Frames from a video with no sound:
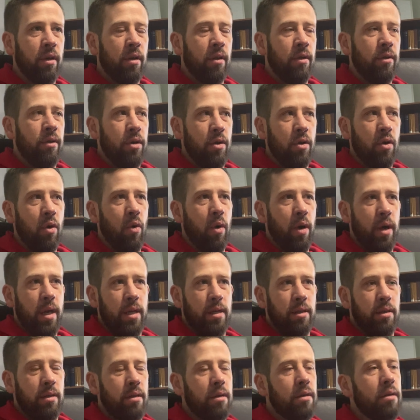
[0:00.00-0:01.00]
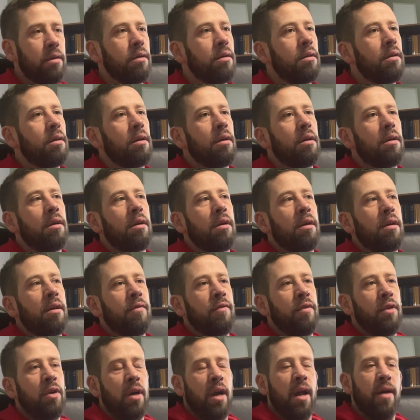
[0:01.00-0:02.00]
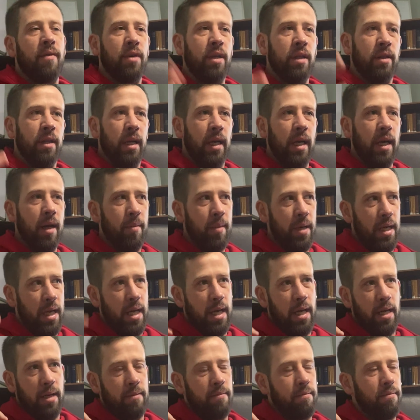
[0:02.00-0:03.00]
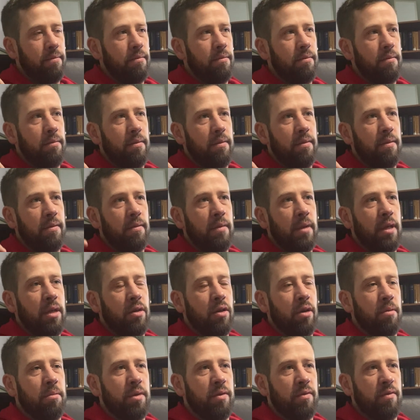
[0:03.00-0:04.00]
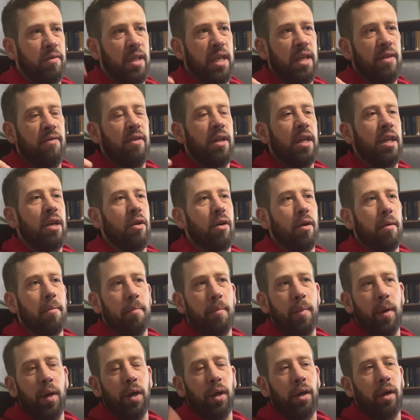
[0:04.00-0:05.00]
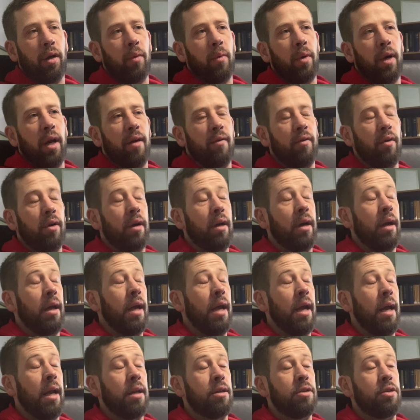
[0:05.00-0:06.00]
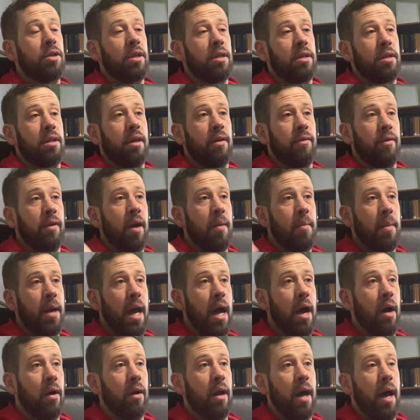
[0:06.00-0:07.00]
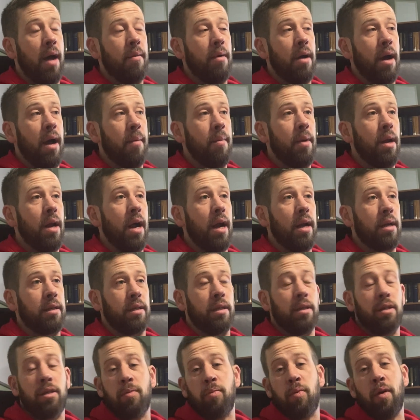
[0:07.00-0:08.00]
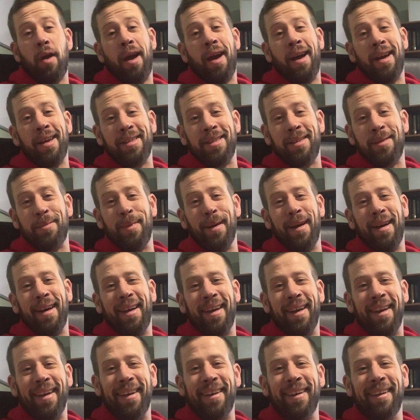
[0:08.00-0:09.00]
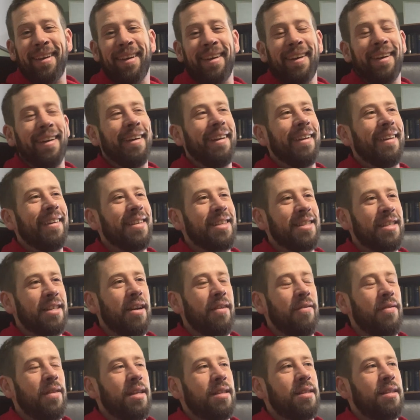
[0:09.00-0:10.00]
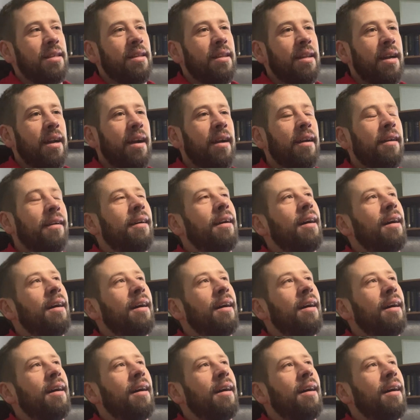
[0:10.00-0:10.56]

the noise, if you don't have anything coming in terms of TV or a book or whatever, and it's just stuff coming out, I've been honestly surprised by the stuff that's in there.